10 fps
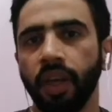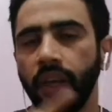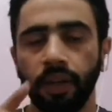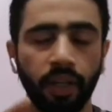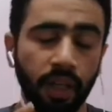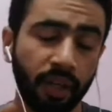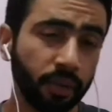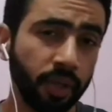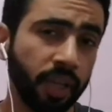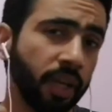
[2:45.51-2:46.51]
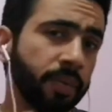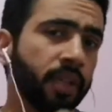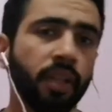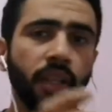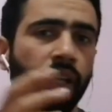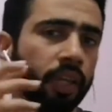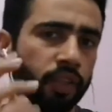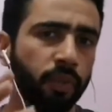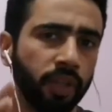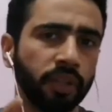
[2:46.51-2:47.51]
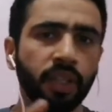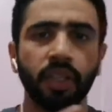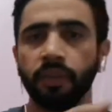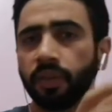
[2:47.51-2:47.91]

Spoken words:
and any Android apps like Gmail.